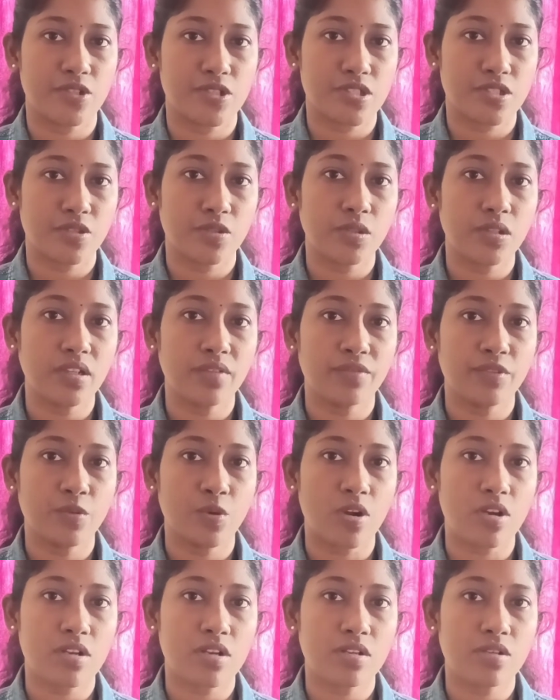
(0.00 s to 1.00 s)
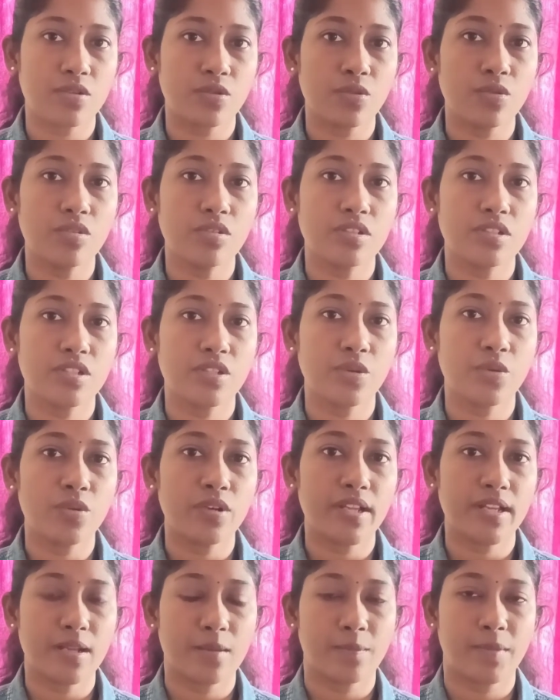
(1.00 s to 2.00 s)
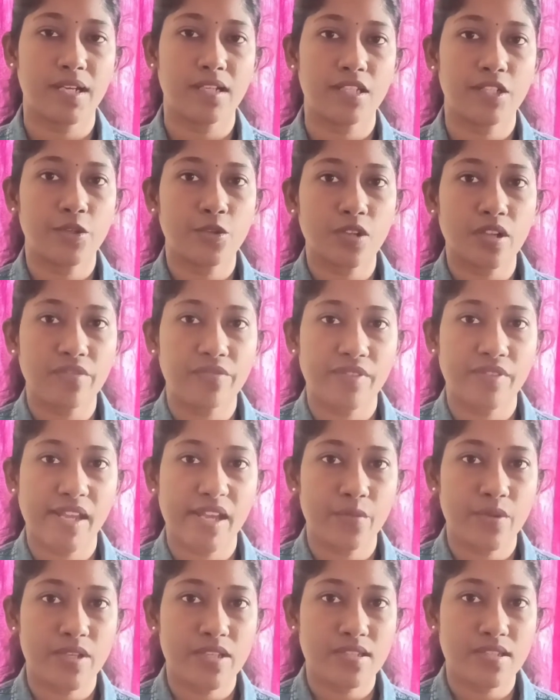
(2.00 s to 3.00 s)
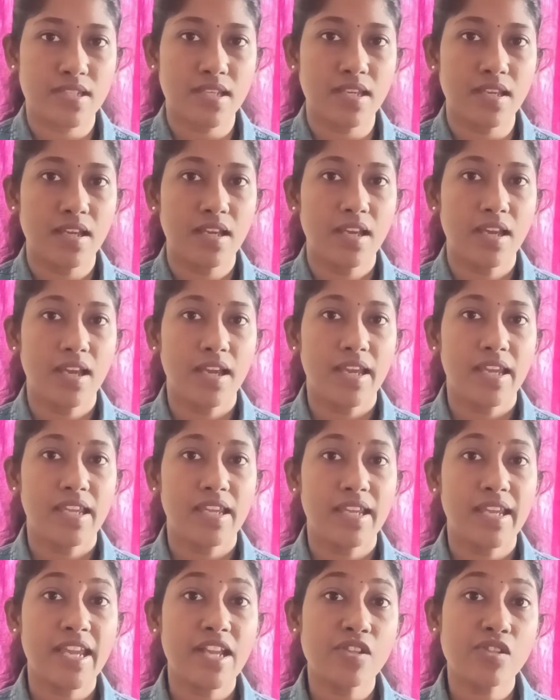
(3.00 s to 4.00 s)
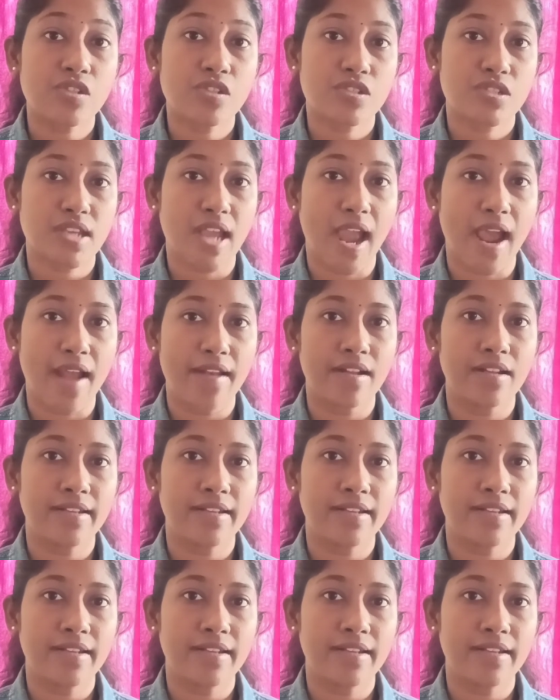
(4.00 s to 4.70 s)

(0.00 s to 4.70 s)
So if you wanted to tune in a particular frequency, each channel